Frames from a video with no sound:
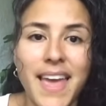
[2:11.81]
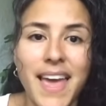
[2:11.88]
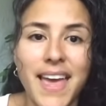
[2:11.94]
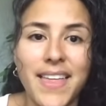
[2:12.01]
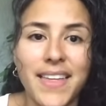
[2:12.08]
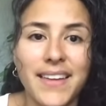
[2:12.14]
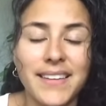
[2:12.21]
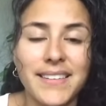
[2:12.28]

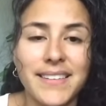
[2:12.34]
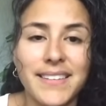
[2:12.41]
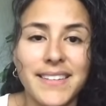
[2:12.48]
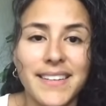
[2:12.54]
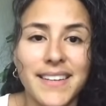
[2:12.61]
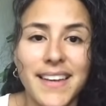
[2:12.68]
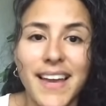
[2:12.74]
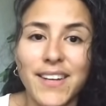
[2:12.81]
And
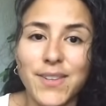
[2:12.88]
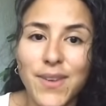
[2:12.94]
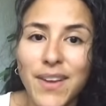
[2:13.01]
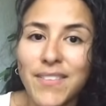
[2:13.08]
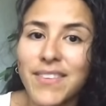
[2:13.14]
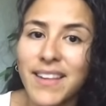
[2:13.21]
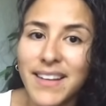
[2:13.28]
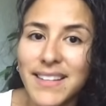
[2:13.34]
I do
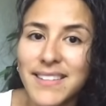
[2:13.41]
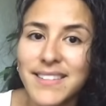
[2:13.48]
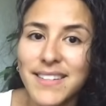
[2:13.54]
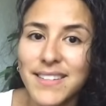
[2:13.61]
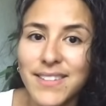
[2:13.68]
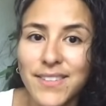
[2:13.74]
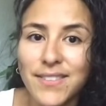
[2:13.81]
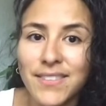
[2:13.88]
have clients that
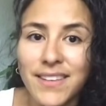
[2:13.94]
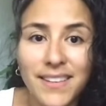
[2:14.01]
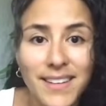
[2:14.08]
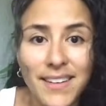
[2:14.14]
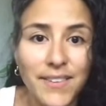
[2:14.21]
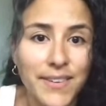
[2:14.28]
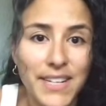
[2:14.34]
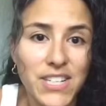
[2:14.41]
don't get
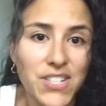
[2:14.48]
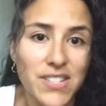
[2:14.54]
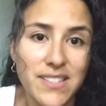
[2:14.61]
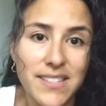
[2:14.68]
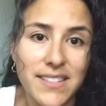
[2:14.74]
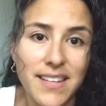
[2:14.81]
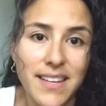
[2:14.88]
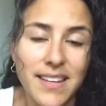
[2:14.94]

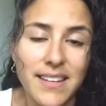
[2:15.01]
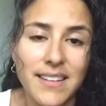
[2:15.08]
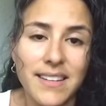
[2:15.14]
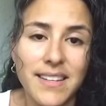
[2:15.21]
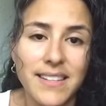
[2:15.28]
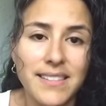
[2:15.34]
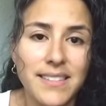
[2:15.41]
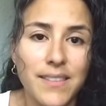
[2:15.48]
erections and
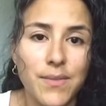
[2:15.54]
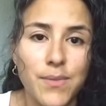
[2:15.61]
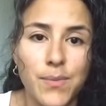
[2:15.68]
it's a